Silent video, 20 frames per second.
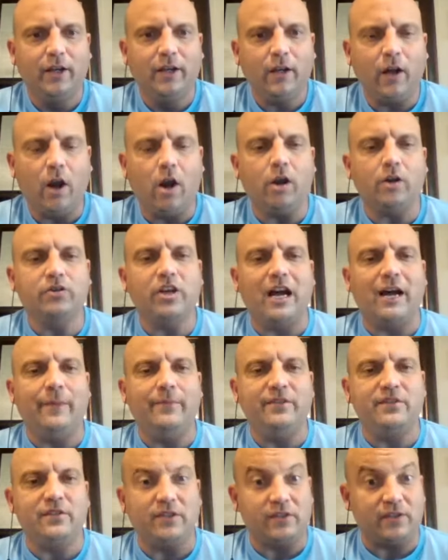Our job
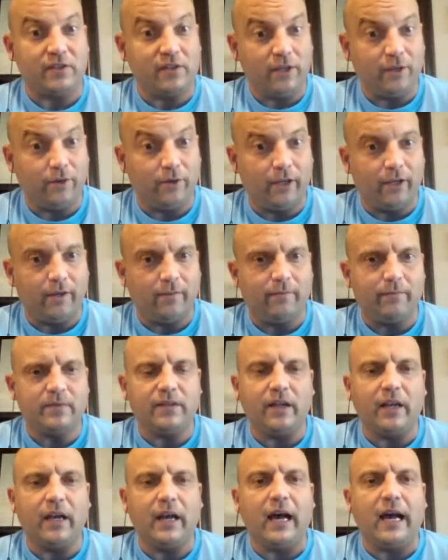is to steer them,
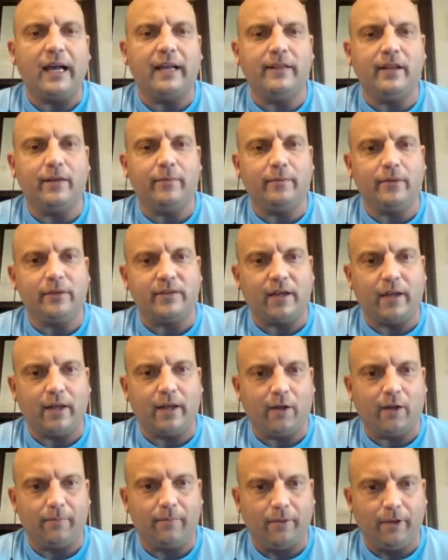to guide them, and to
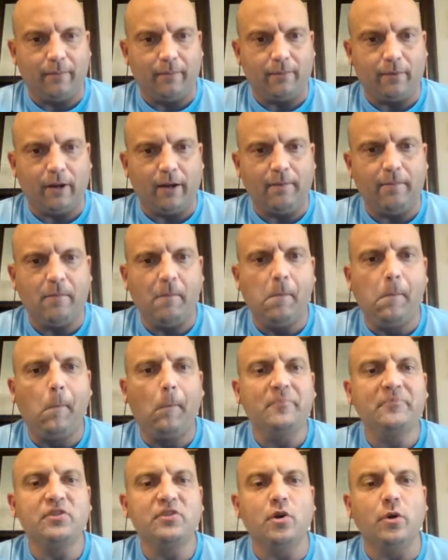help them, right?
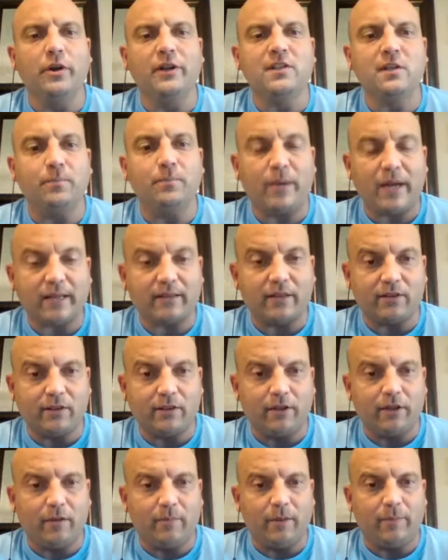So expect that there
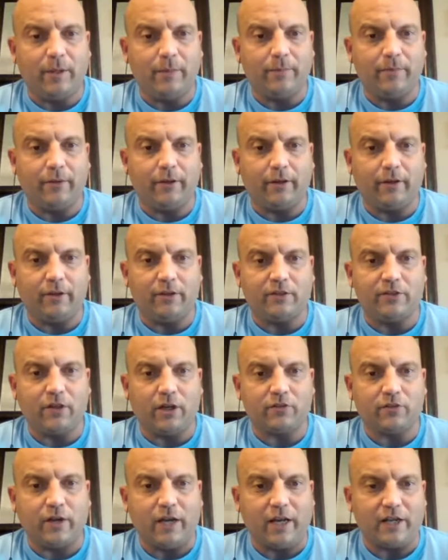are going to be people that are going to
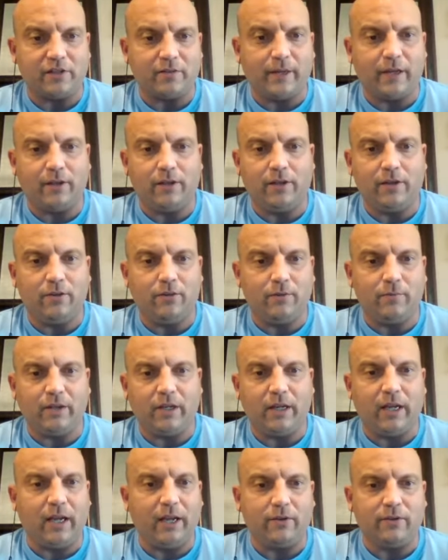talk trash about you and
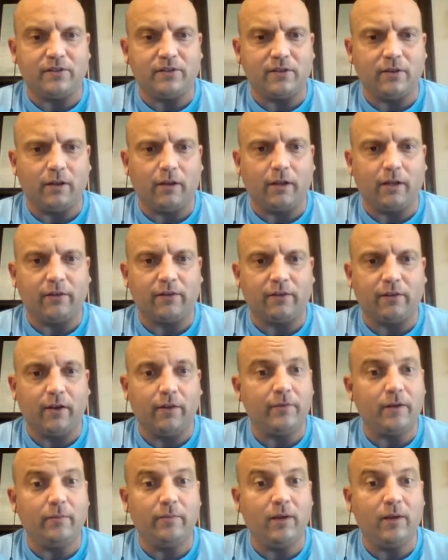be haters and all that kind of
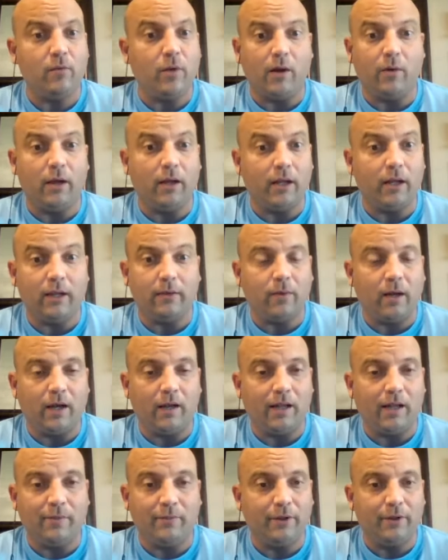stuff. Now, meanwhile,
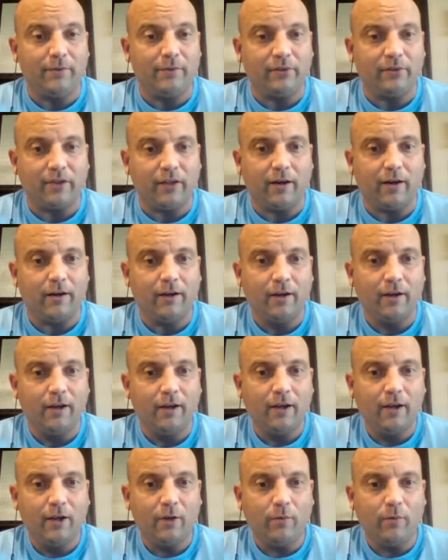while Emily was there,
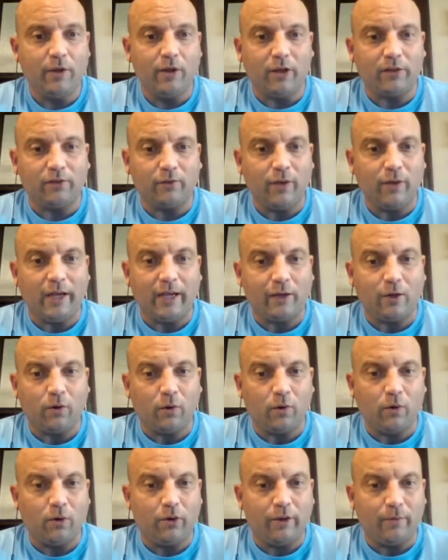we also had a
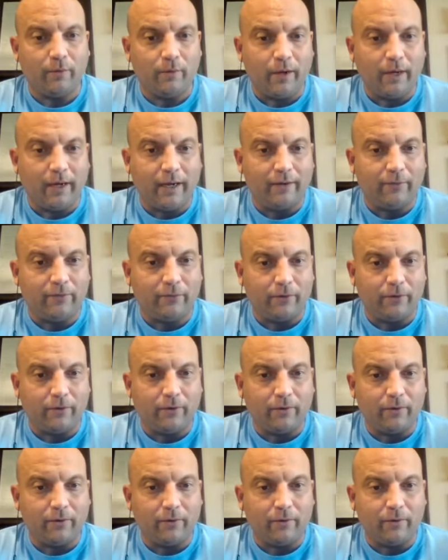girl that ran
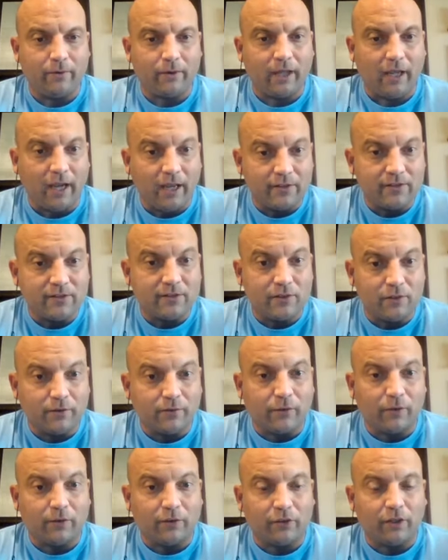for Kansas
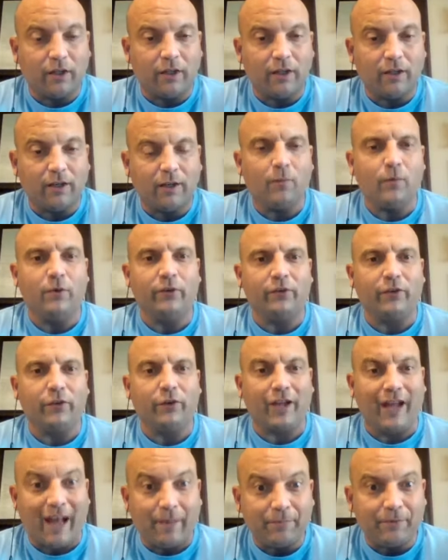University and was their
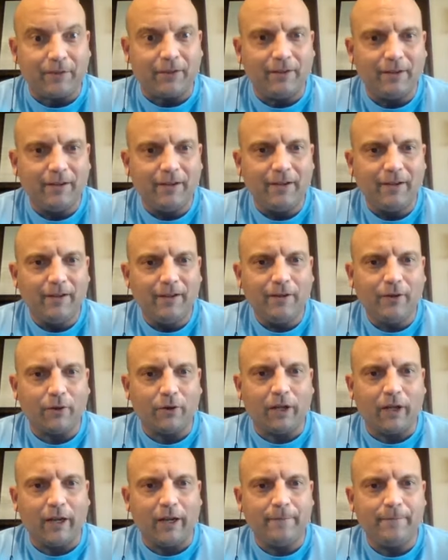captain,
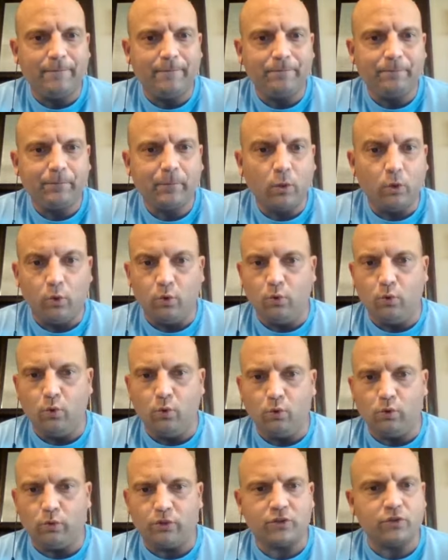okay,
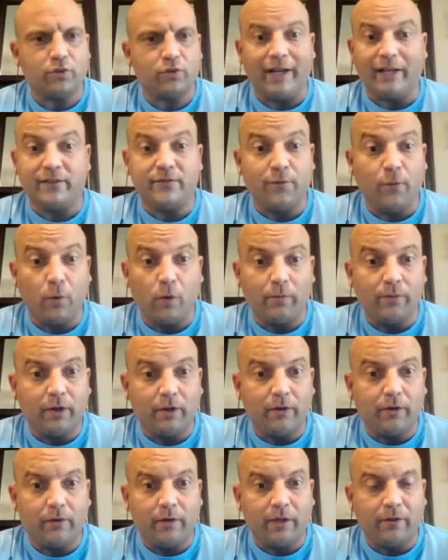who was transformed
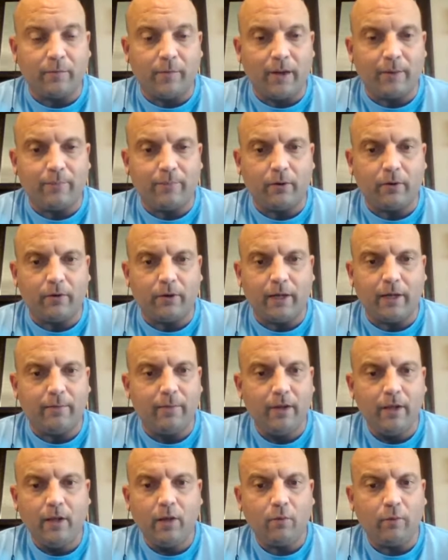underneath my program.
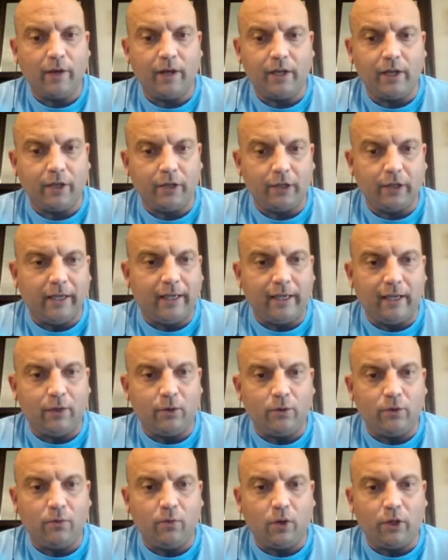We had a young lady
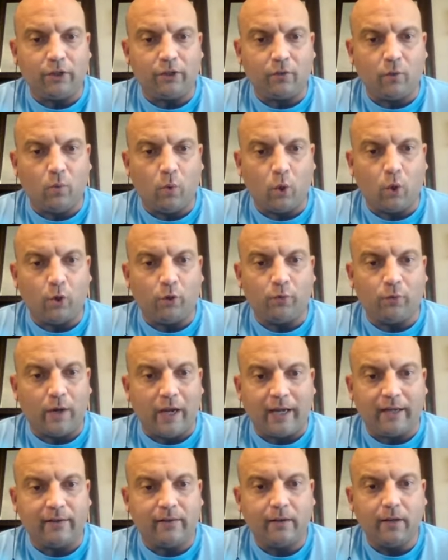who was a
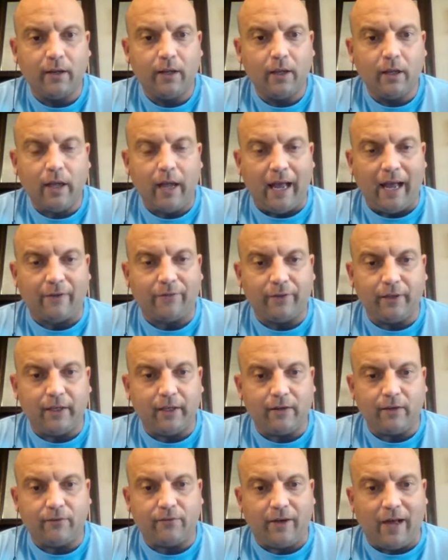world-ranked athlete
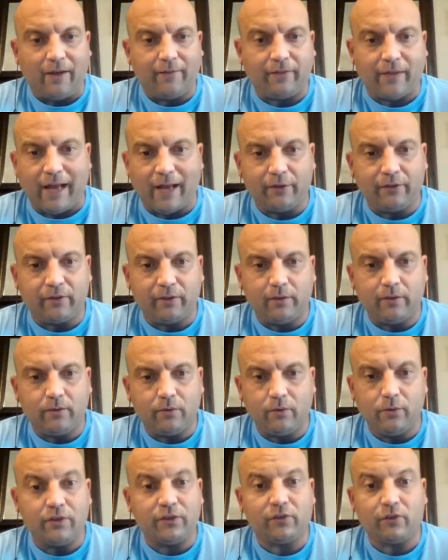in the 5,000,
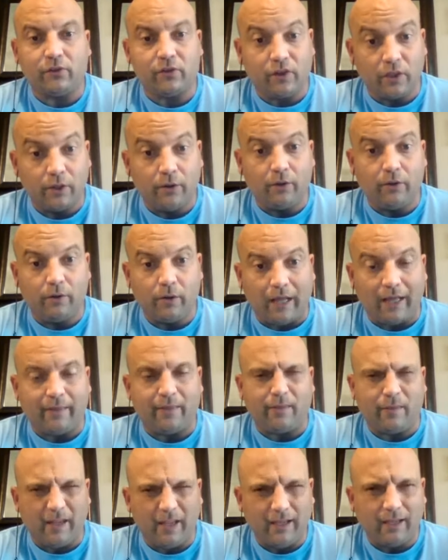who is still, I
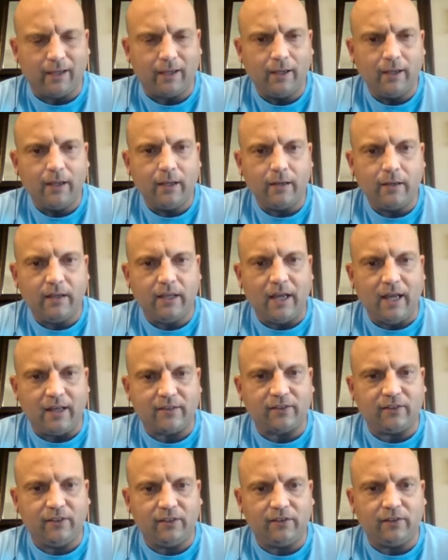think, the
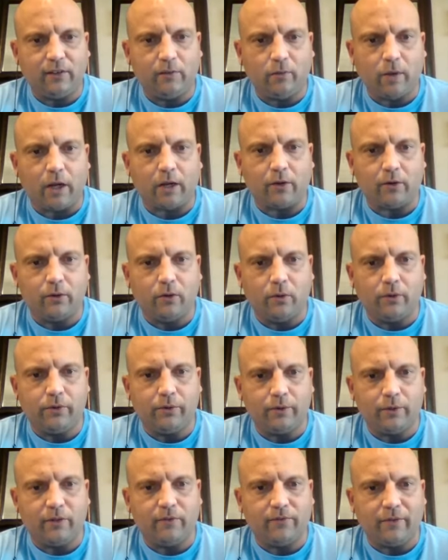SEC record
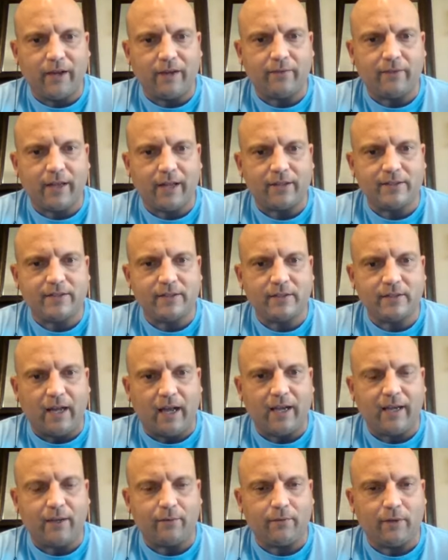holder in the 5,000,
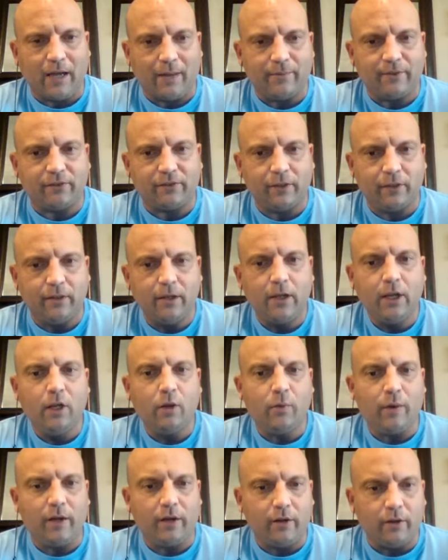Diane Robinson.
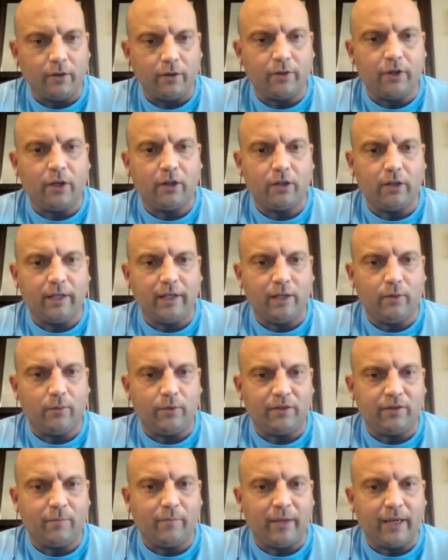We had another young lady who
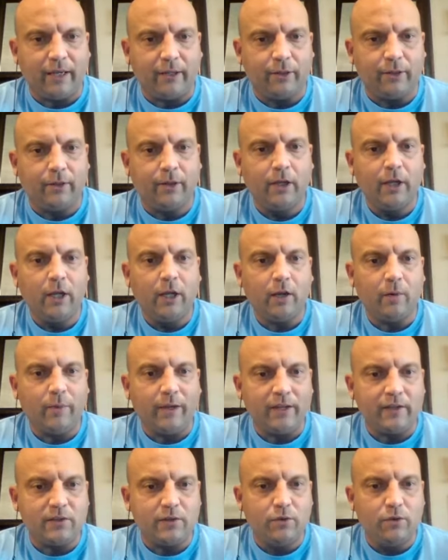went to Baylor, and we
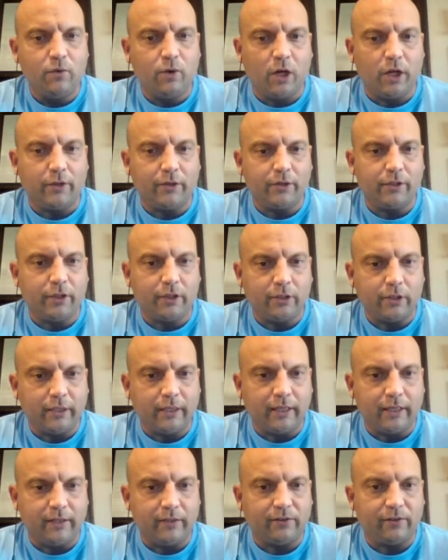had 2 other young
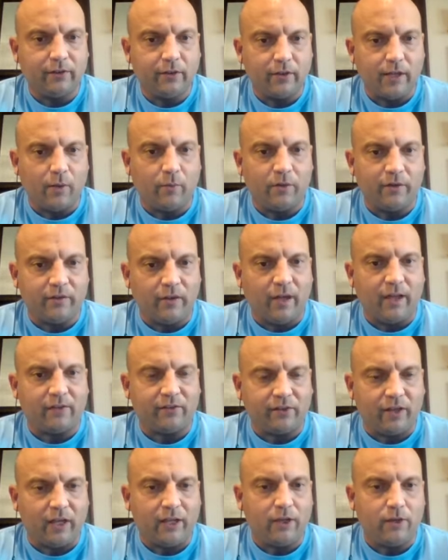ladies that went to
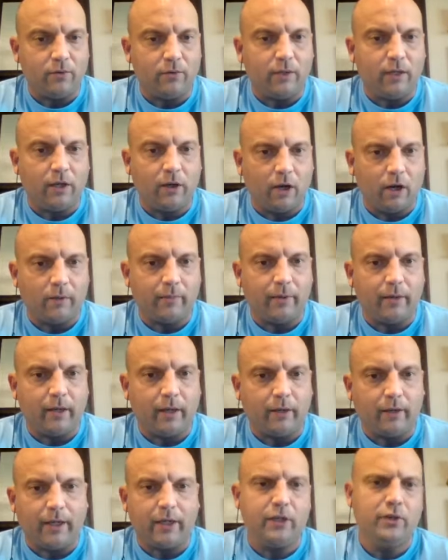SIUE
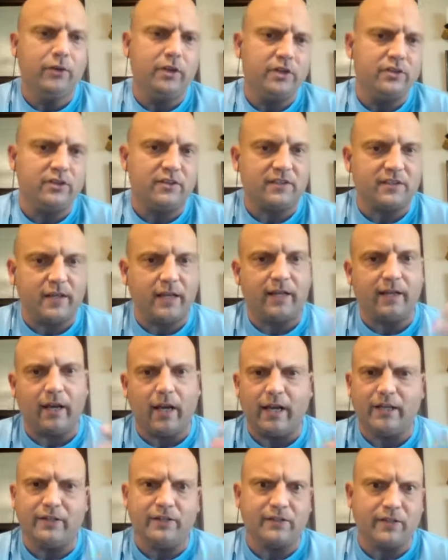Carbondale. Now, you could just say that
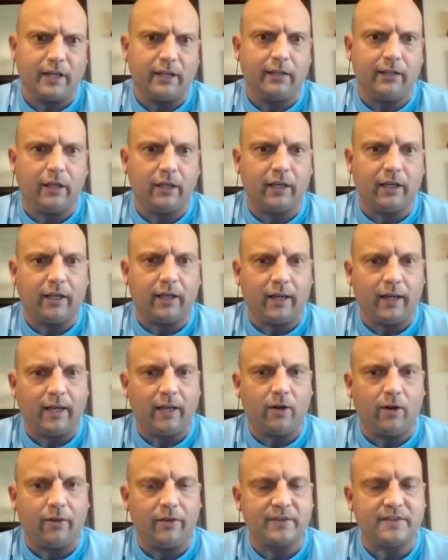I just got lucky and I
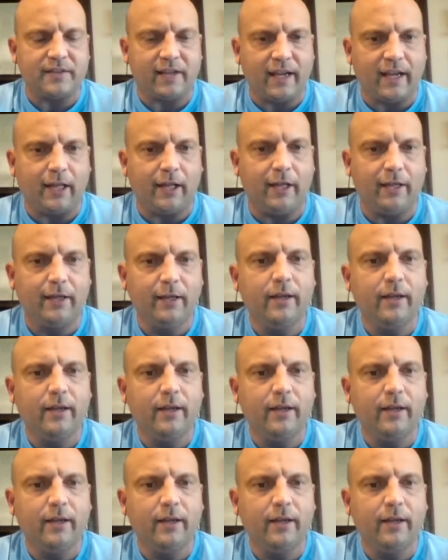had all this talent,